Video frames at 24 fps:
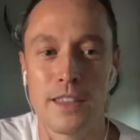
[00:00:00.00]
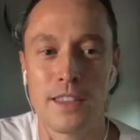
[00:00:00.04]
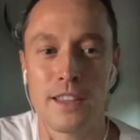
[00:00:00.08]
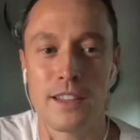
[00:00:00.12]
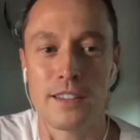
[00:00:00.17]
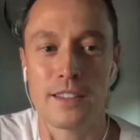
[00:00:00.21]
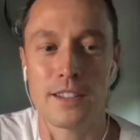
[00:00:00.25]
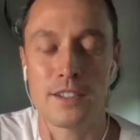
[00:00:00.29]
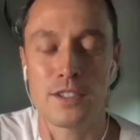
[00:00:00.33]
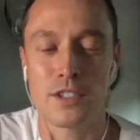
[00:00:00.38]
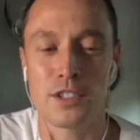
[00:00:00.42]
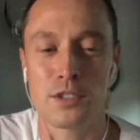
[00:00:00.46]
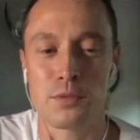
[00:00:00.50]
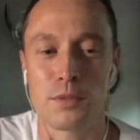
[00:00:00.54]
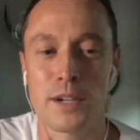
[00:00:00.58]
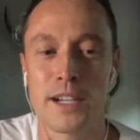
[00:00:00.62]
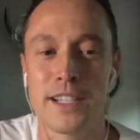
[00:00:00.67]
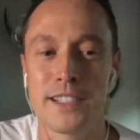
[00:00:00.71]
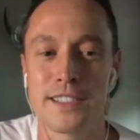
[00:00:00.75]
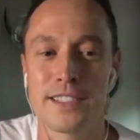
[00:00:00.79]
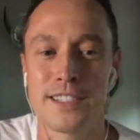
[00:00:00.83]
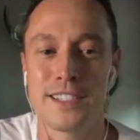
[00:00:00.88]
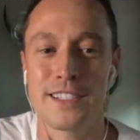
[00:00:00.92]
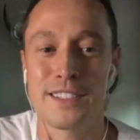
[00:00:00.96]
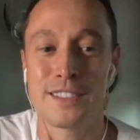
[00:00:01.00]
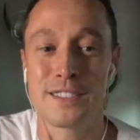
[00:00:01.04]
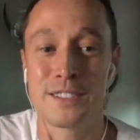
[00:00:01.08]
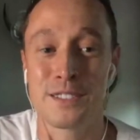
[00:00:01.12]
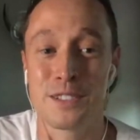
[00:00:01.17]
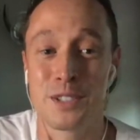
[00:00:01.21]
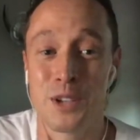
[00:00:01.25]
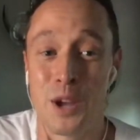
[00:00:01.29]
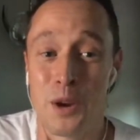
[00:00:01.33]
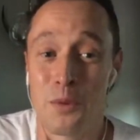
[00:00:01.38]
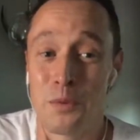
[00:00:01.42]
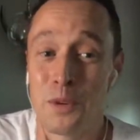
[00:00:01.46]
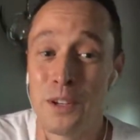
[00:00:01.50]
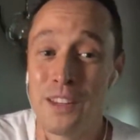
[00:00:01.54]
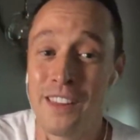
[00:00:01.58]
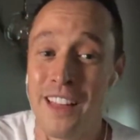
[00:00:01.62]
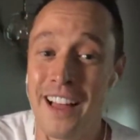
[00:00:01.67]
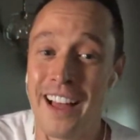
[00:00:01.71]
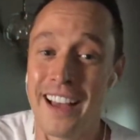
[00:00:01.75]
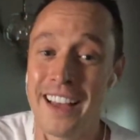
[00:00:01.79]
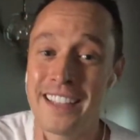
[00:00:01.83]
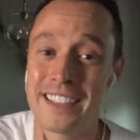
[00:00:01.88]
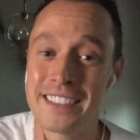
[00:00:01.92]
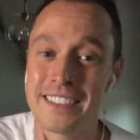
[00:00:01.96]
that she's racist. So I
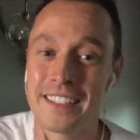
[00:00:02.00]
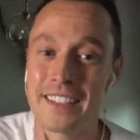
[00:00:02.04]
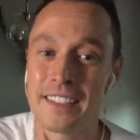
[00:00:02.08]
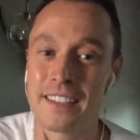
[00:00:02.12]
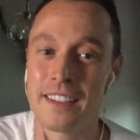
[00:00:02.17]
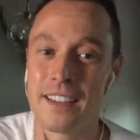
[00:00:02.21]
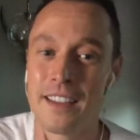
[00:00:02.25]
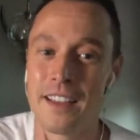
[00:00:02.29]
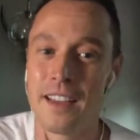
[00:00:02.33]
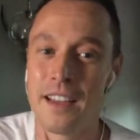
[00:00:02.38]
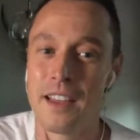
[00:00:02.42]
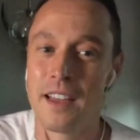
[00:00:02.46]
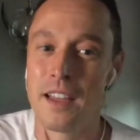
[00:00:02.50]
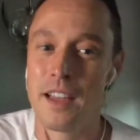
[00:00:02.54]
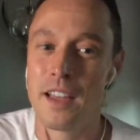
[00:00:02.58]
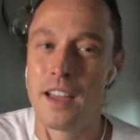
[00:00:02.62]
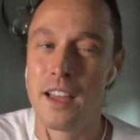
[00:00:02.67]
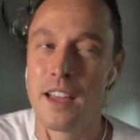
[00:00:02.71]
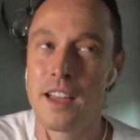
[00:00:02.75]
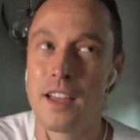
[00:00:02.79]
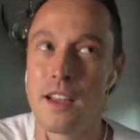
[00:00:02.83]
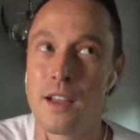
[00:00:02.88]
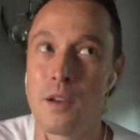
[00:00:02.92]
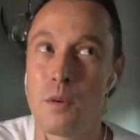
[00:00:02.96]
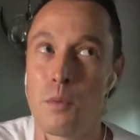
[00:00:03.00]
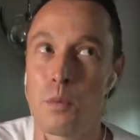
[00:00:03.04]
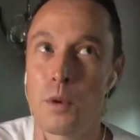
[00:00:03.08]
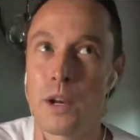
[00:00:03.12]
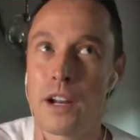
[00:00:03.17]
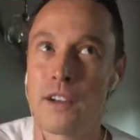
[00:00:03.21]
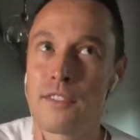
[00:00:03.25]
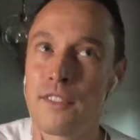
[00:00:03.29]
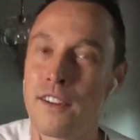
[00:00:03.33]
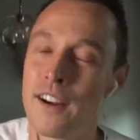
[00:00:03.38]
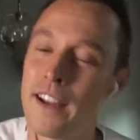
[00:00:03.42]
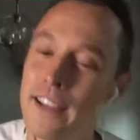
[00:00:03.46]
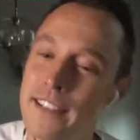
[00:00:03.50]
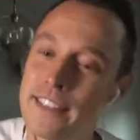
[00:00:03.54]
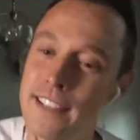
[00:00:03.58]
realized, like, whatever I say